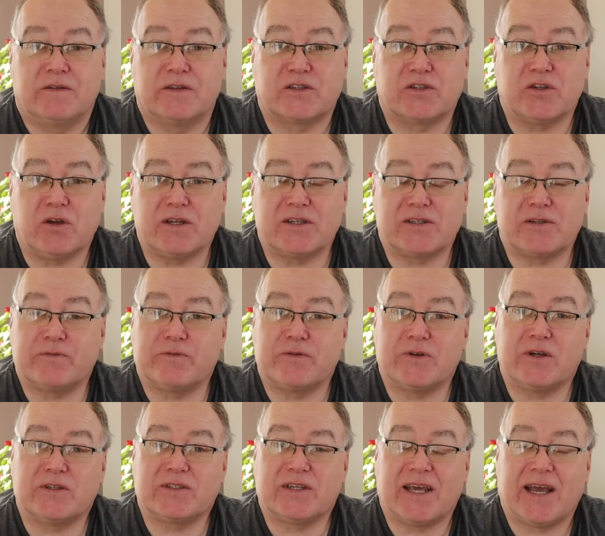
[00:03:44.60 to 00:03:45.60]
The Solis
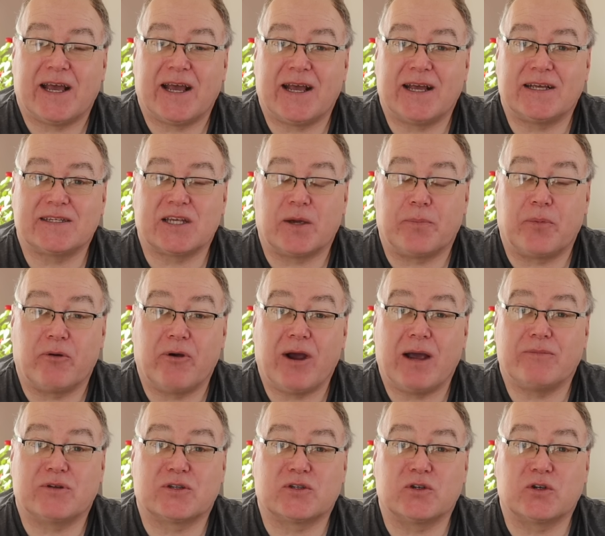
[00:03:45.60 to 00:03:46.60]
inverter has a
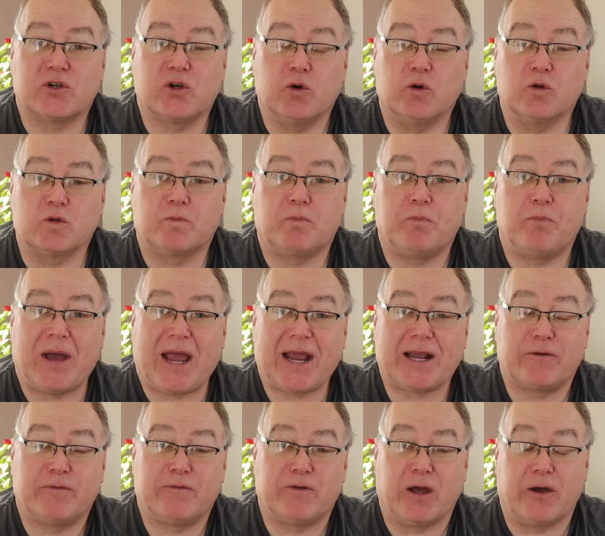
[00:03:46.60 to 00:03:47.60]
parameter called
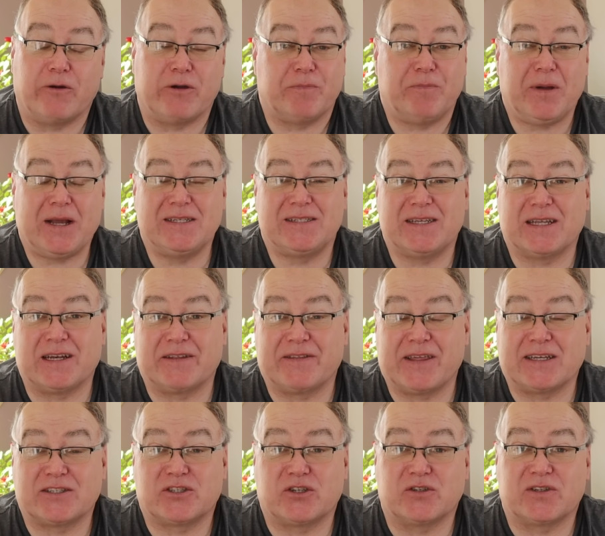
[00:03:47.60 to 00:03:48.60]
backflow, and basically
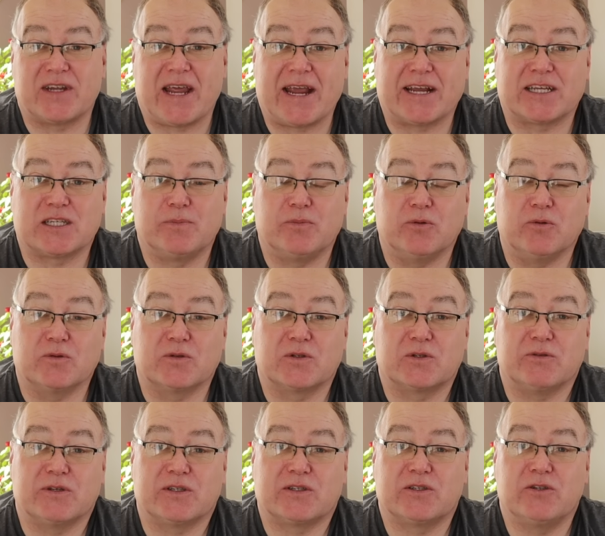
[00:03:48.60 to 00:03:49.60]
that's just export.
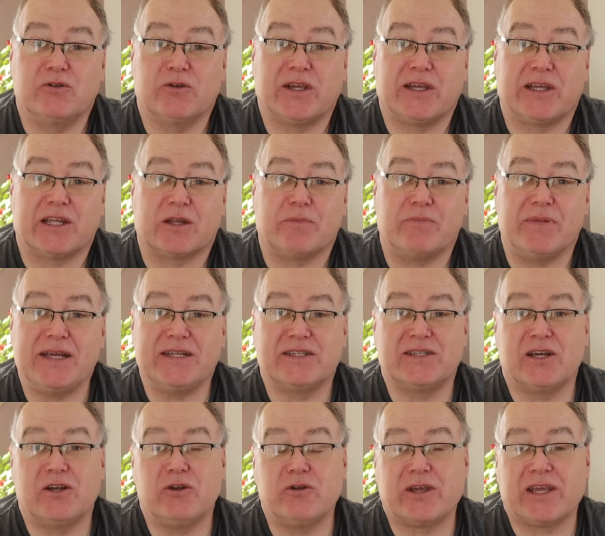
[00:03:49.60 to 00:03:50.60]
So it's looking at the
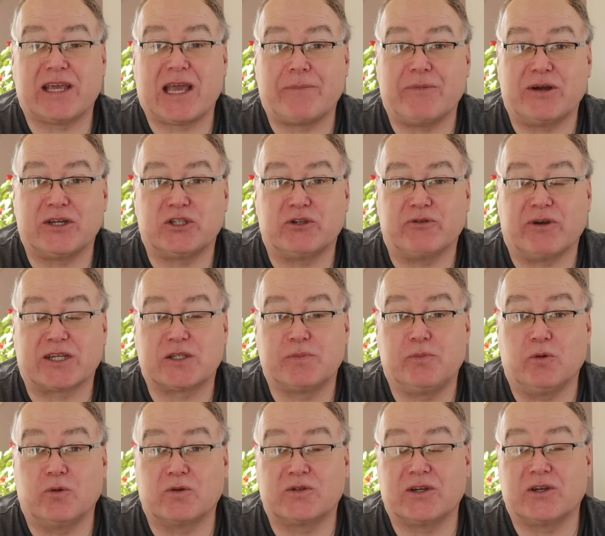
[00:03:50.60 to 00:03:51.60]
meter, looking how much you're
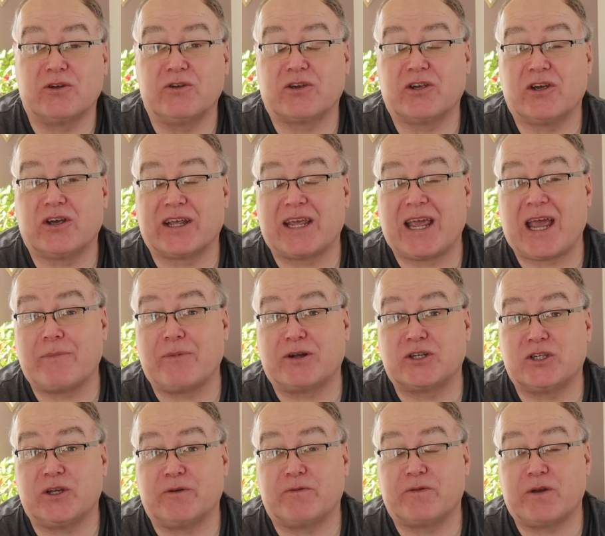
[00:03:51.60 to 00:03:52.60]
exporting, looking how
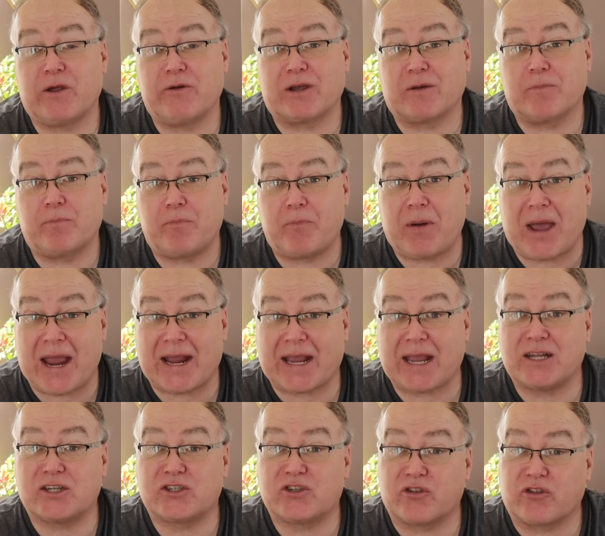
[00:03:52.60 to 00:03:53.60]
much you're flowing
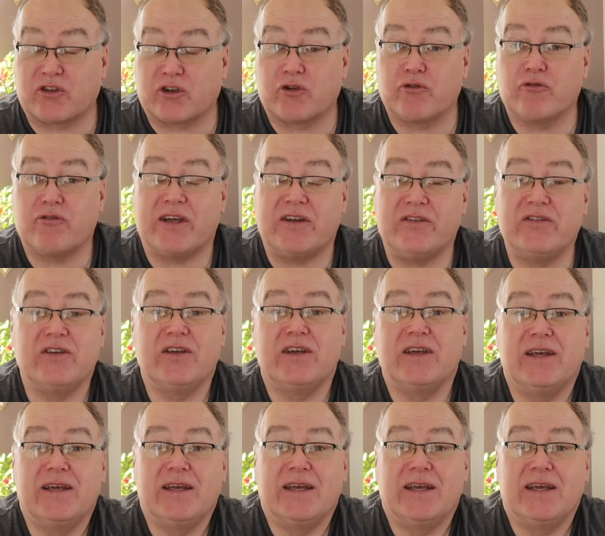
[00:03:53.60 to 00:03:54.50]
back to the grid,